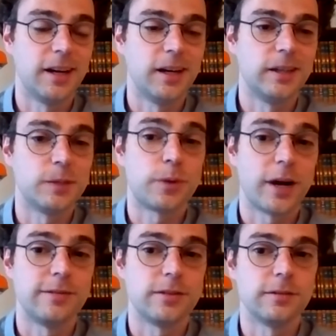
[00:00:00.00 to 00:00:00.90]

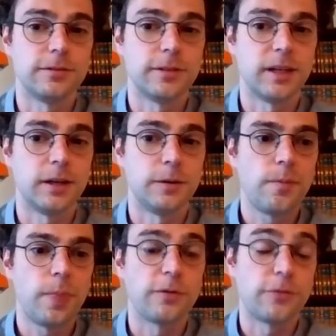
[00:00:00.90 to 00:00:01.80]
deprived of
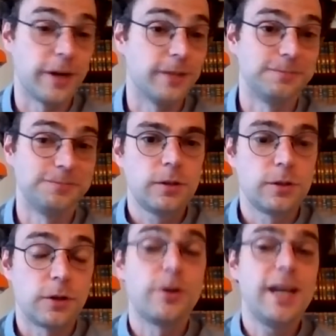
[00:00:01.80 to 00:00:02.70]
freedom.
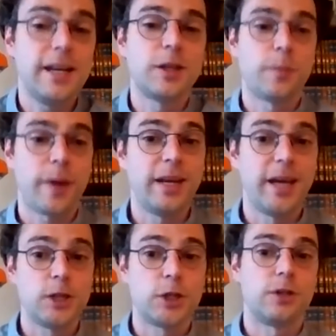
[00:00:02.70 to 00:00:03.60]
So really the debate
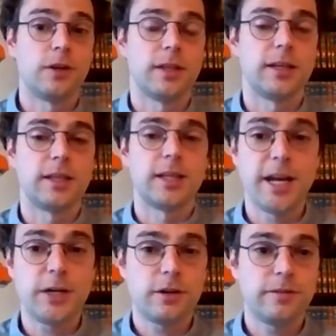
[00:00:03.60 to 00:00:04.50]
hinged on the
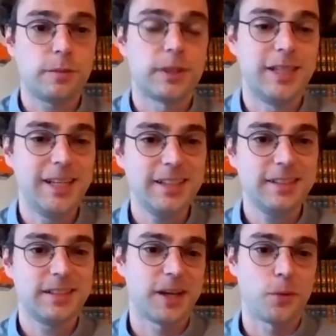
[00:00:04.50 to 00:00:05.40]
nature of the
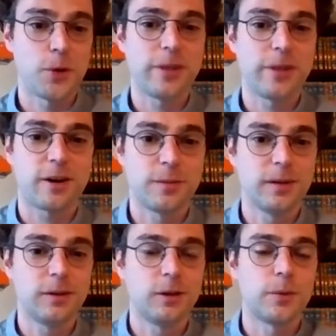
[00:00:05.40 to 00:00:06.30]
proceedings. Were they
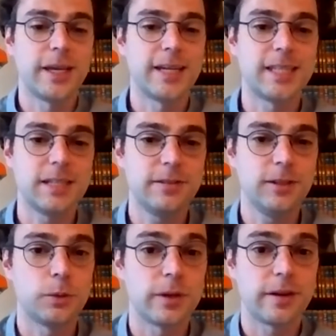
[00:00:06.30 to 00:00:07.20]
criminal or were they civil,
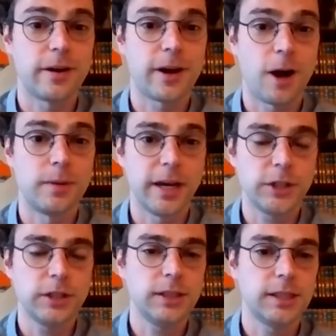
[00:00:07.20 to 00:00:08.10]
or were there a
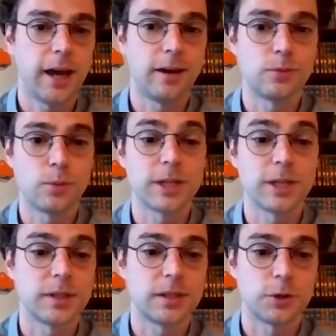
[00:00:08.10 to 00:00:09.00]
combination? And was
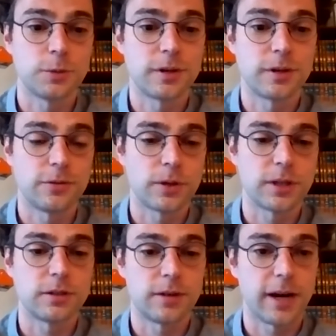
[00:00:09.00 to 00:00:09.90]
Mr. Zuma afforded
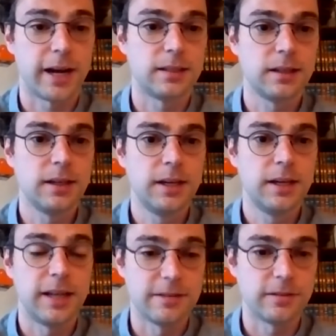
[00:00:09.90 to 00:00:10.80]
the right
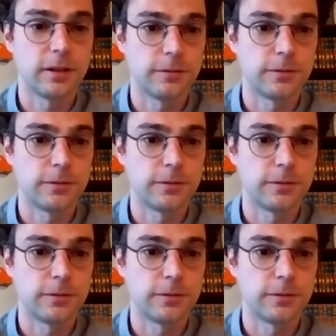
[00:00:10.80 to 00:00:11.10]
level of